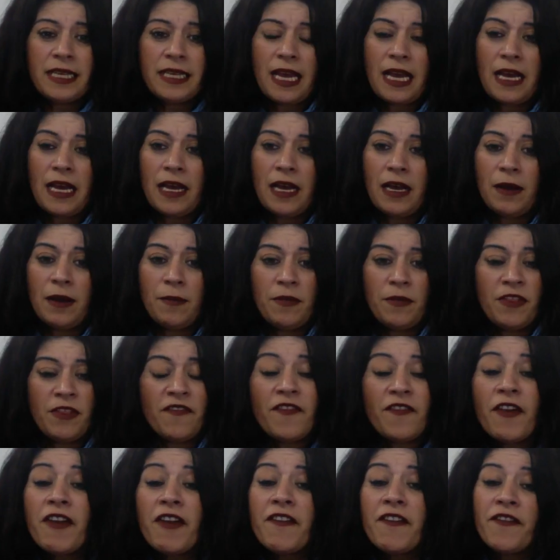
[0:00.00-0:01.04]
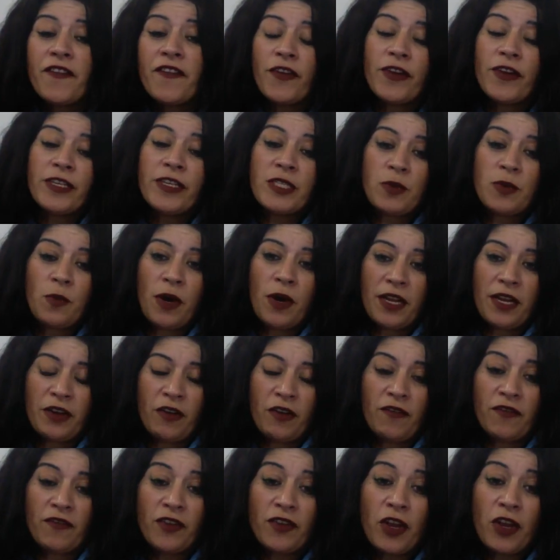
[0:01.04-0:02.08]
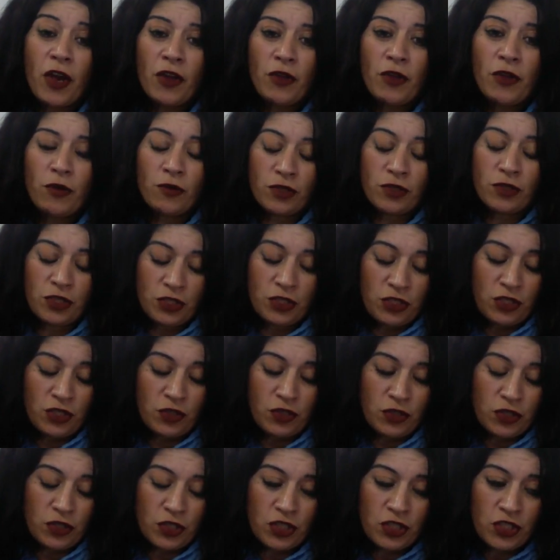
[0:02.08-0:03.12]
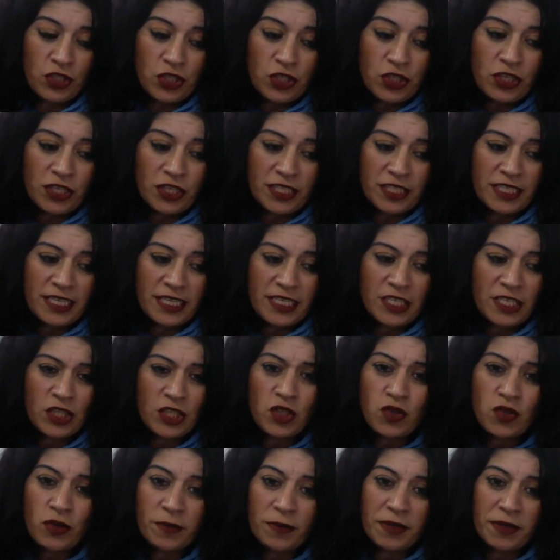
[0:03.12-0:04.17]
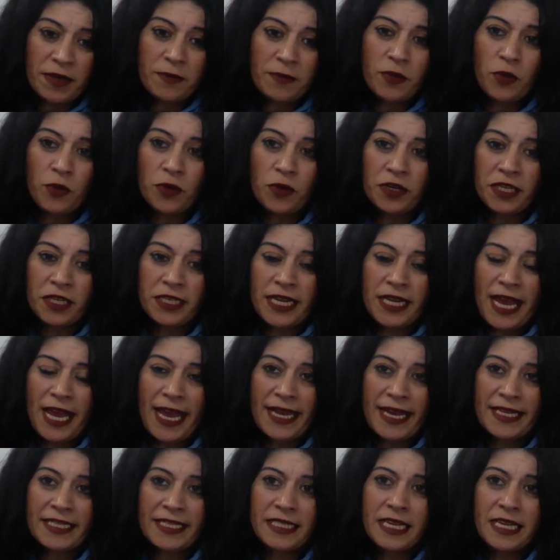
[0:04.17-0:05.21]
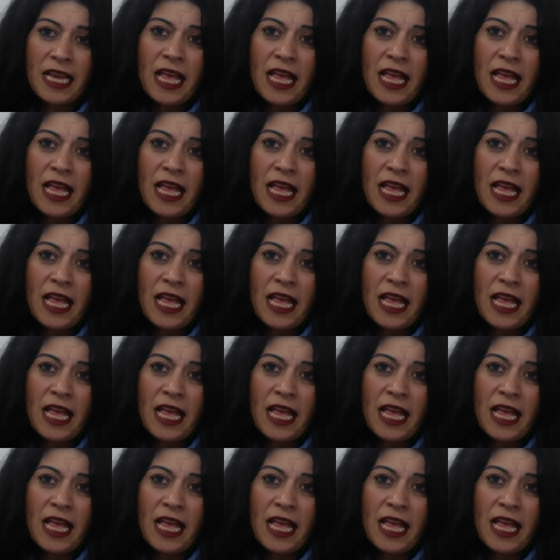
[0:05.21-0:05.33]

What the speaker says: the very first one of know your students is extremely important, and